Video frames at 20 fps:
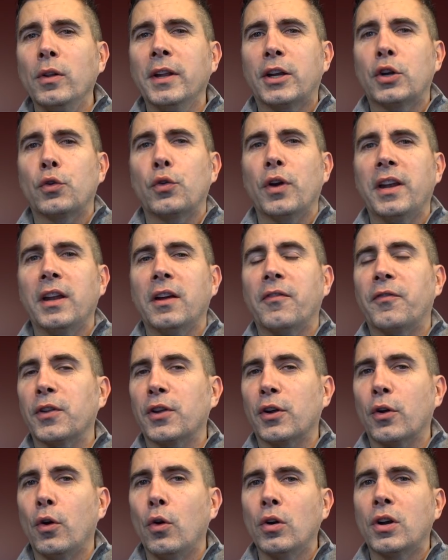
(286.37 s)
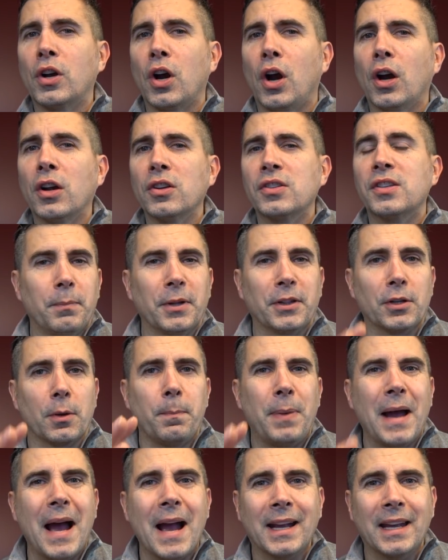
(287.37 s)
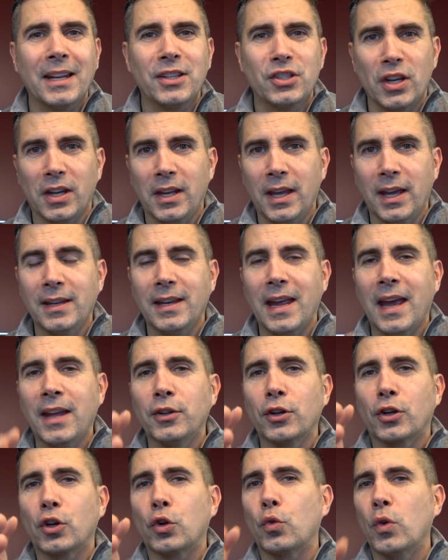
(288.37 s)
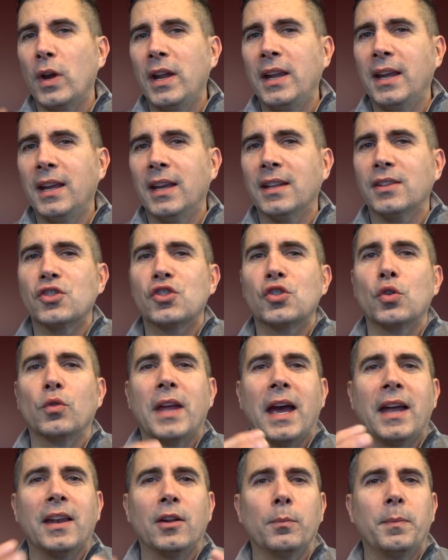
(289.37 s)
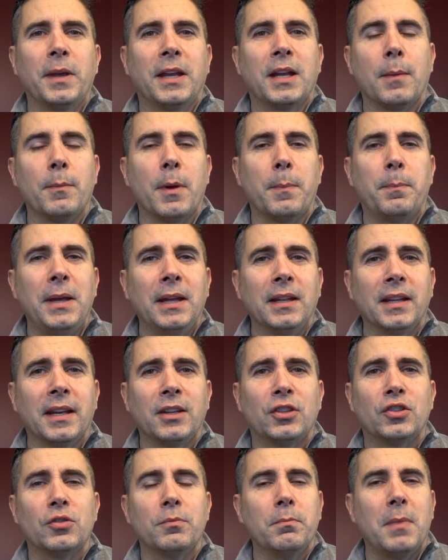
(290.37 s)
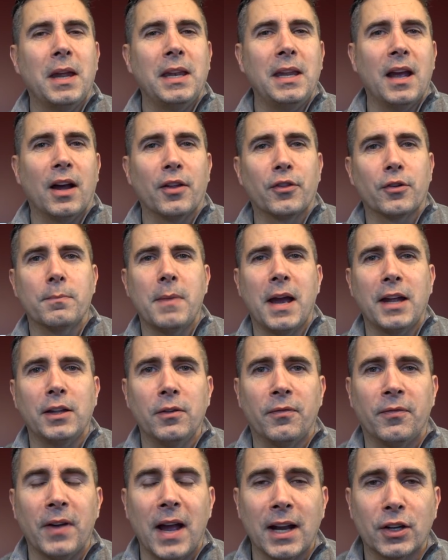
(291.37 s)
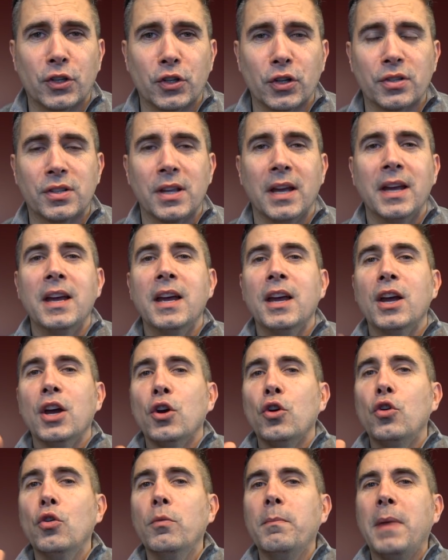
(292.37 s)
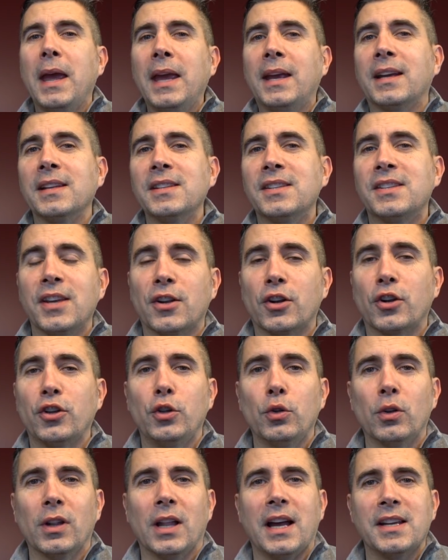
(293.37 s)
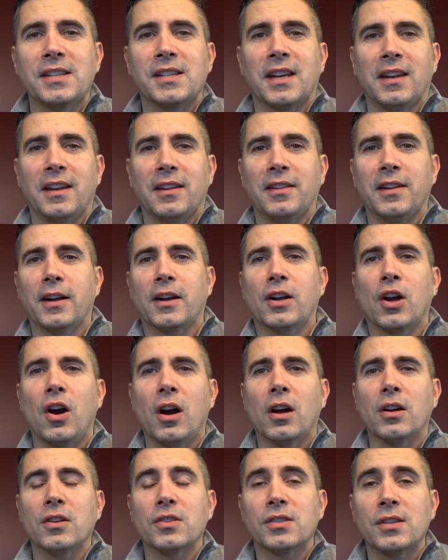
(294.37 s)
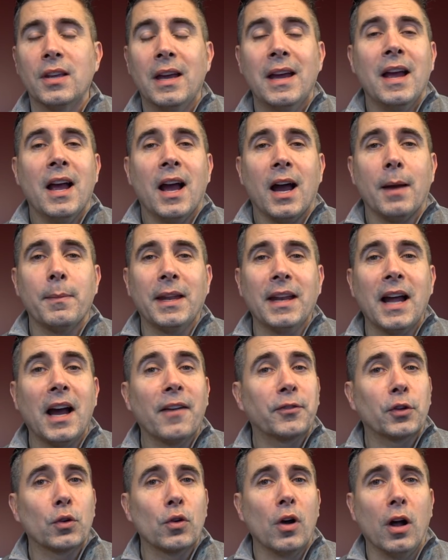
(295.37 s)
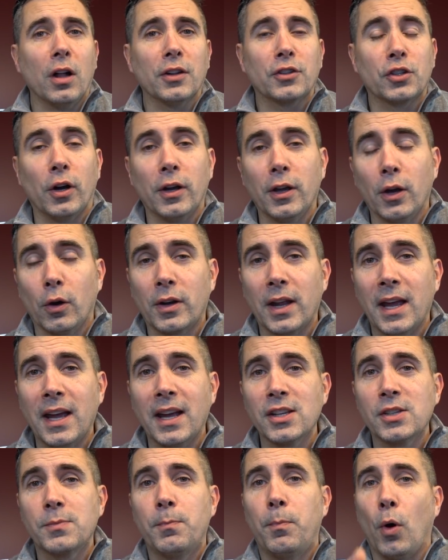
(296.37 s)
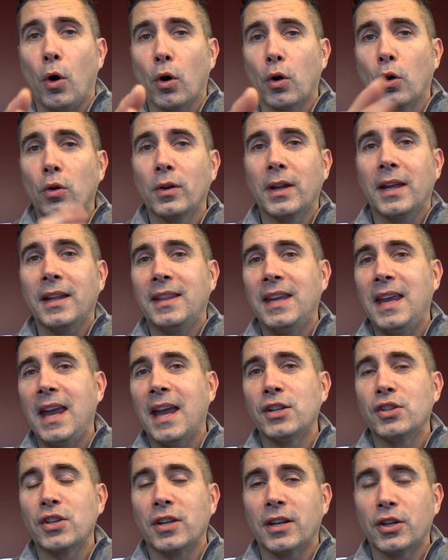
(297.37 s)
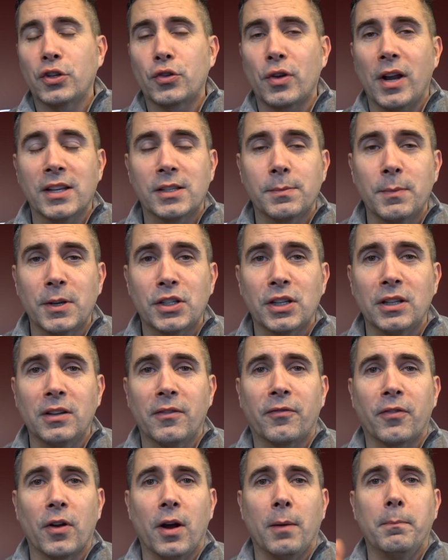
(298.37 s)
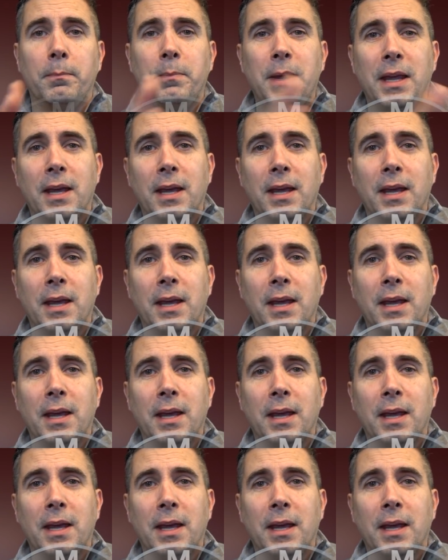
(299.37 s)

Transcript: only creating it for their own cars, but they're packaging it and they're creating it so that it'll become appealing to many other manufacturers who may consider utilizing it in their cars. I mean, after all, Toyota has borrowed the engine and transmission from